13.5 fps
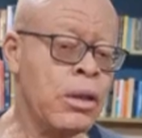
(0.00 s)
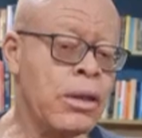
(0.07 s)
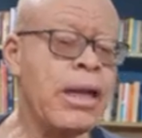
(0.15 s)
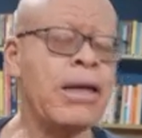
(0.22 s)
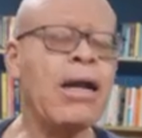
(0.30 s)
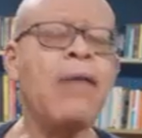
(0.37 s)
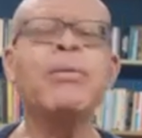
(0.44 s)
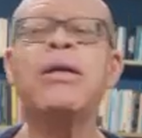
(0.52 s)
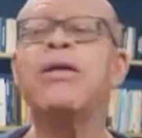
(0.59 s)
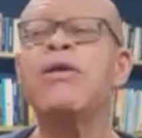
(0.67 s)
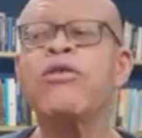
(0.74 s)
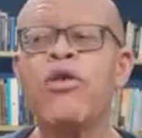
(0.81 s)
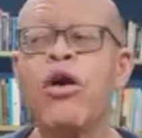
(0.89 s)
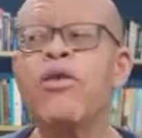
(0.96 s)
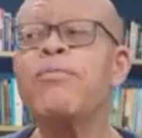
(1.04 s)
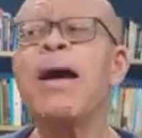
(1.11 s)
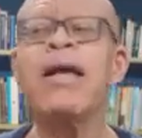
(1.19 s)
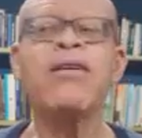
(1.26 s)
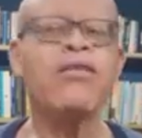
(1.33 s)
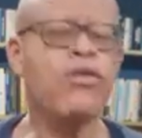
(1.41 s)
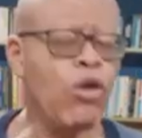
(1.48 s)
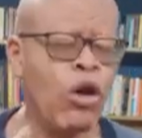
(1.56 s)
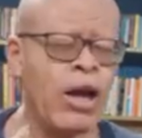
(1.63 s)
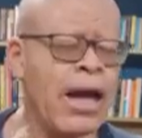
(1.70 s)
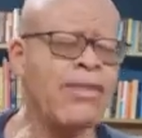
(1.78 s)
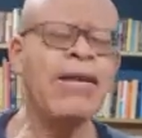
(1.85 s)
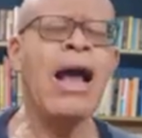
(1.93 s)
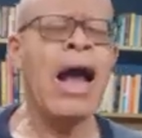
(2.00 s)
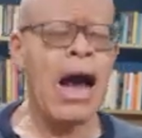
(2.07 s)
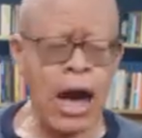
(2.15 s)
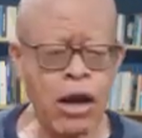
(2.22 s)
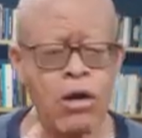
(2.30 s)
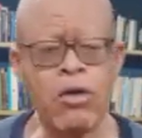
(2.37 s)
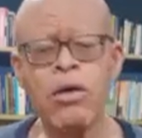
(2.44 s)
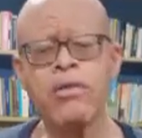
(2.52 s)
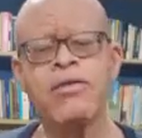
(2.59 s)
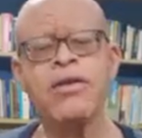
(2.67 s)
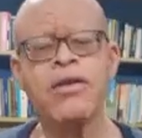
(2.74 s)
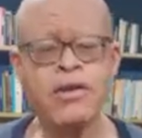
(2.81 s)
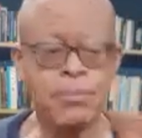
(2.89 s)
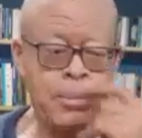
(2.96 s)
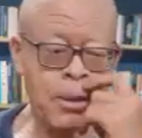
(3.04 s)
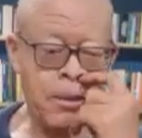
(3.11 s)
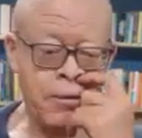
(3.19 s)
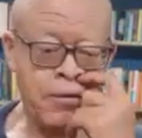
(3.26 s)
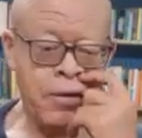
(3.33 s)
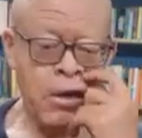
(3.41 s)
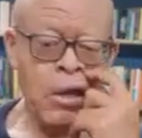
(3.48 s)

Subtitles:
that have been discussed by scholars across disciplines.